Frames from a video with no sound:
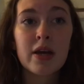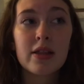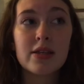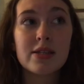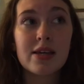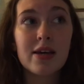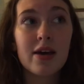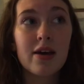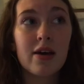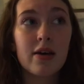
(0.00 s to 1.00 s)
The
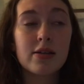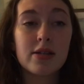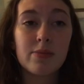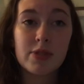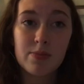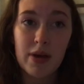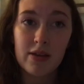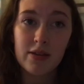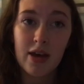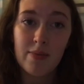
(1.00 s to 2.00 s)
singer Sam
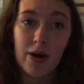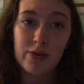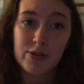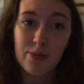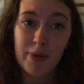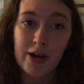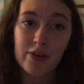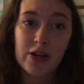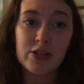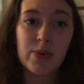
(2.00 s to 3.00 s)
Smith came out as
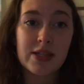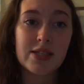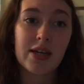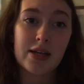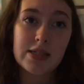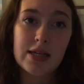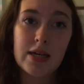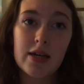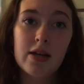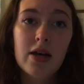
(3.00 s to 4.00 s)
non-binary in
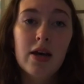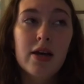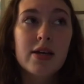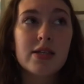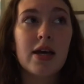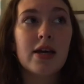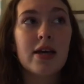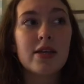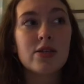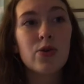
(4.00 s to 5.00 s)
2019, saying
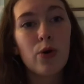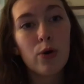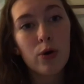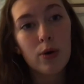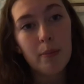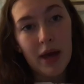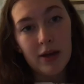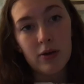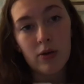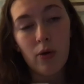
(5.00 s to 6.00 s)
he's nor
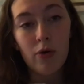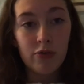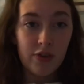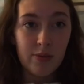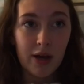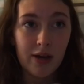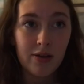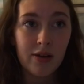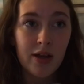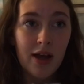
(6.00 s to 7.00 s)
male or
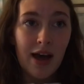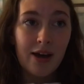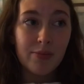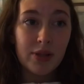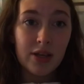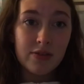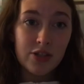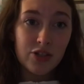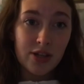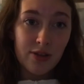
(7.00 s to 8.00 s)
female and believes
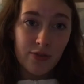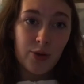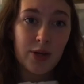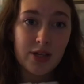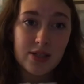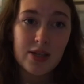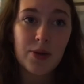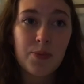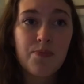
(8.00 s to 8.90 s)
in gender fluidity.